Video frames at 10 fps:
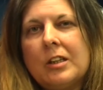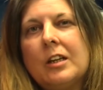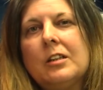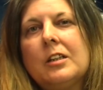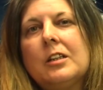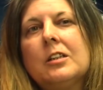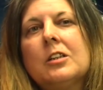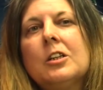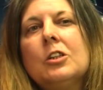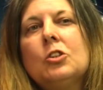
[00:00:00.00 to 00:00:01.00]
they
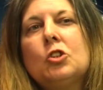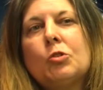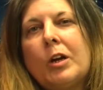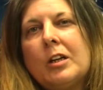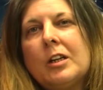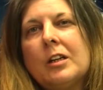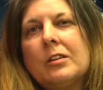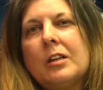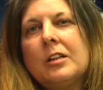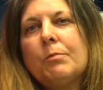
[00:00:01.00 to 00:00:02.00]
need
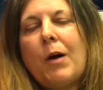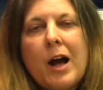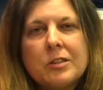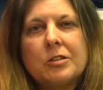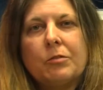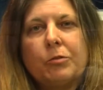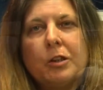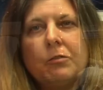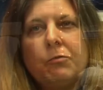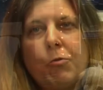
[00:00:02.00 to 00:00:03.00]
training, they need positive
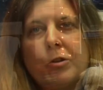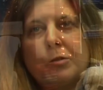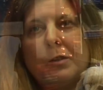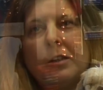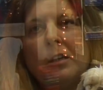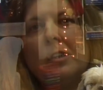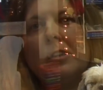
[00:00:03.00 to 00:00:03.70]
reinforcement.